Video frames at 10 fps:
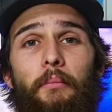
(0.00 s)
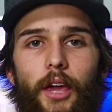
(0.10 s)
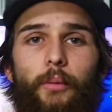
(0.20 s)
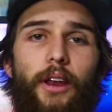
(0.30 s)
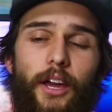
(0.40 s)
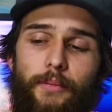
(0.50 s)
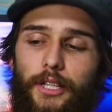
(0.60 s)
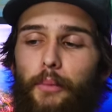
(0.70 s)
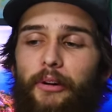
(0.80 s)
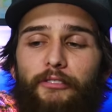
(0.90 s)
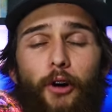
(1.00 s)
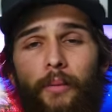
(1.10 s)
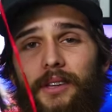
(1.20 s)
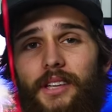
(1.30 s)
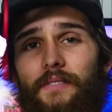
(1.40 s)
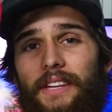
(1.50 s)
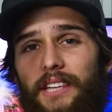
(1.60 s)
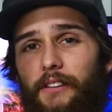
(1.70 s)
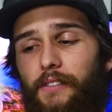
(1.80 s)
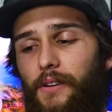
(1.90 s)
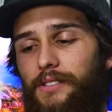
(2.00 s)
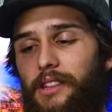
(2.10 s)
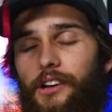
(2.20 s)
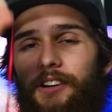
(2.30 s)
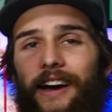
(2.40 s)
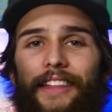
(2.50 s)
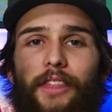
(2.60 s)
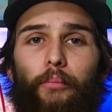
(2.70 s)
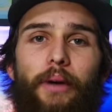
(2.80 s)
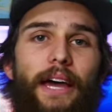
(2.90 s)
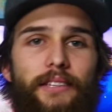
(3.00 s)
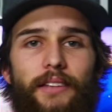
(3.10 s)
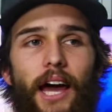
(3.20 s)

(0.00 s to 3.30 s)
And when it comes to performance of these headphones, they're not the best.